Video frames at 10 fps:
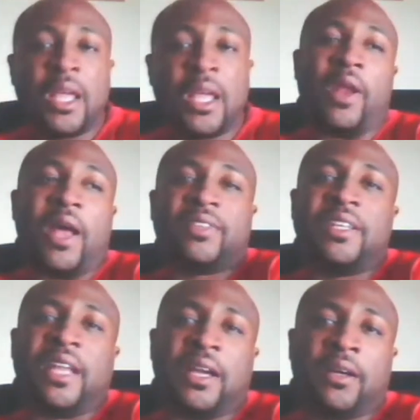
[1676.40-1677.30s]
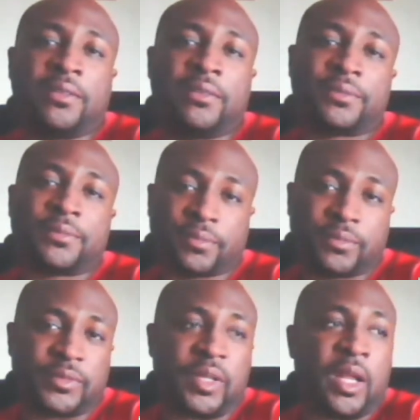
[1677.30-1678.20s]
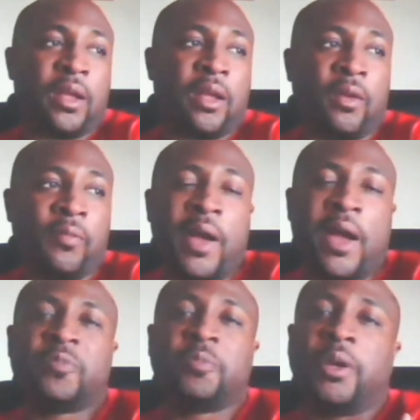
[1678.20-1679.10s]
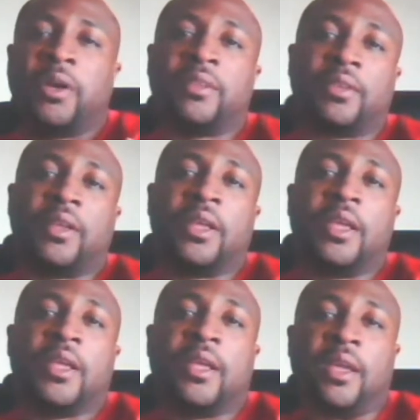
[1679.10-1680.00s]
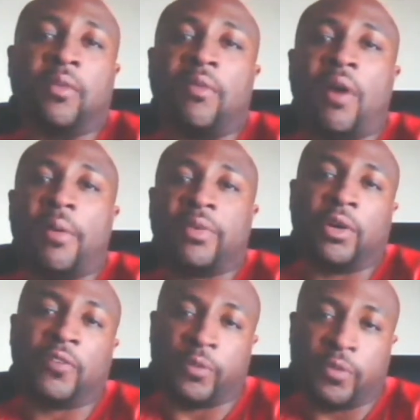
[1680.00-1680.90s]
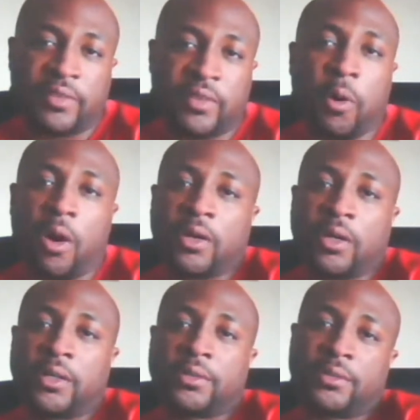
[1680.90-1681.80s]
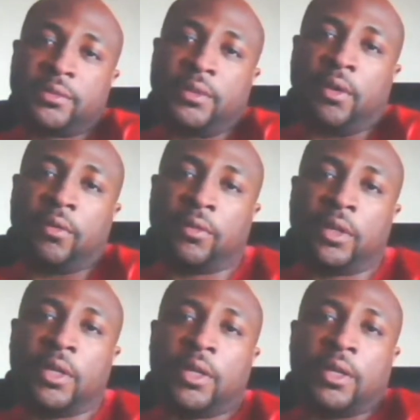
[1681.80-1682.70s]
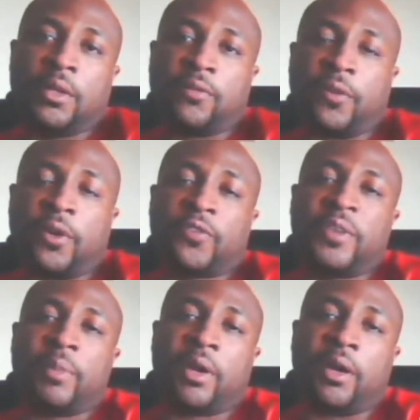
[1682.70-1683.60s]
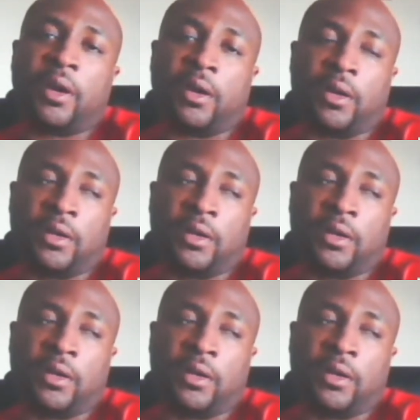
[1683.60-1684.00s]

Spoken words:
what I see now, my experience, and what I've always heard from Tracy Walker, you know, first female